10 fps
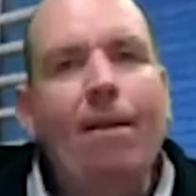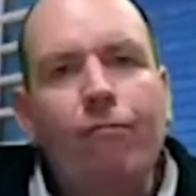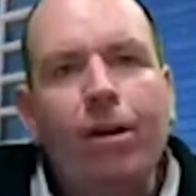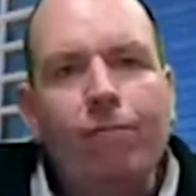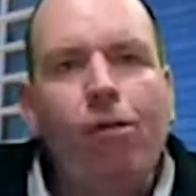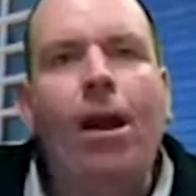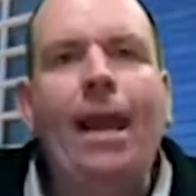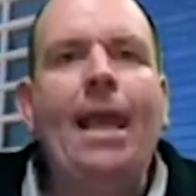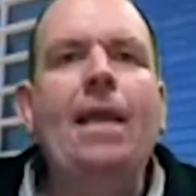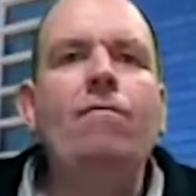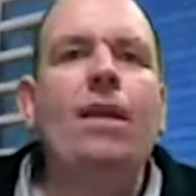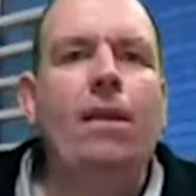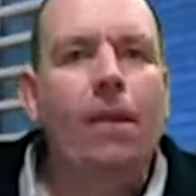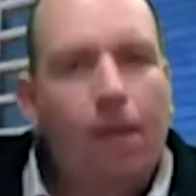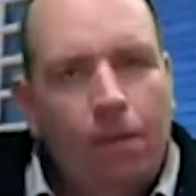typically me for about
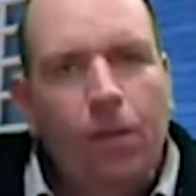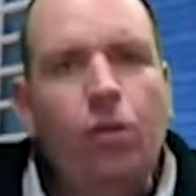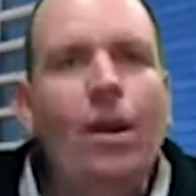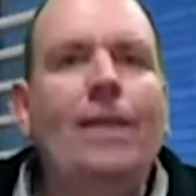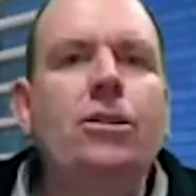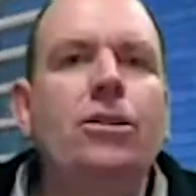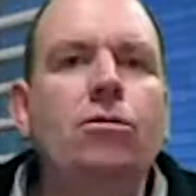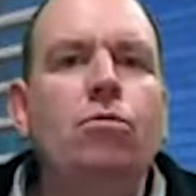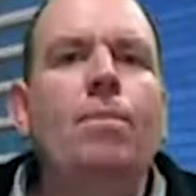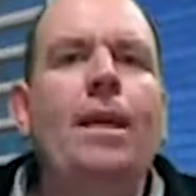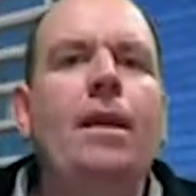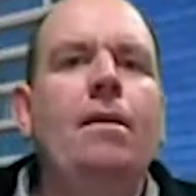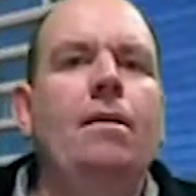1 minute explaining,